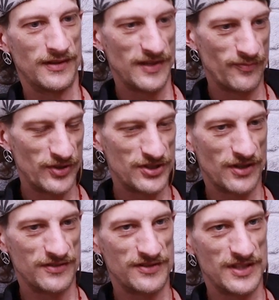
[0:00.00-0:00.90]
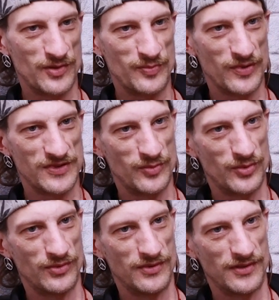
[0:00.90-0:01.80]
give them a chance to see what's
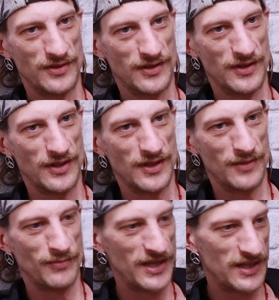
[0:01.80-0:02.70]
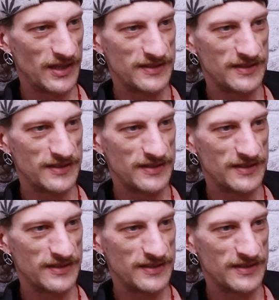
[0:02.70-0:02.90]
possible, make it